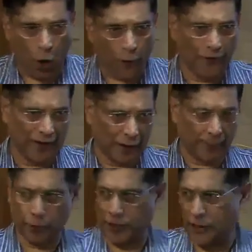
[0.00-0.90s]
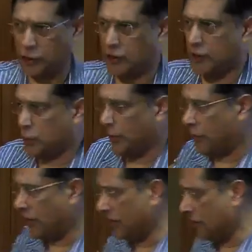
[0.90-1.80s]
offers the potential to
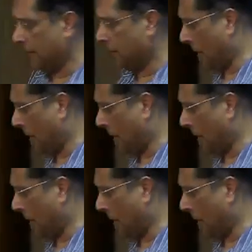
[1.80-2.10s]
address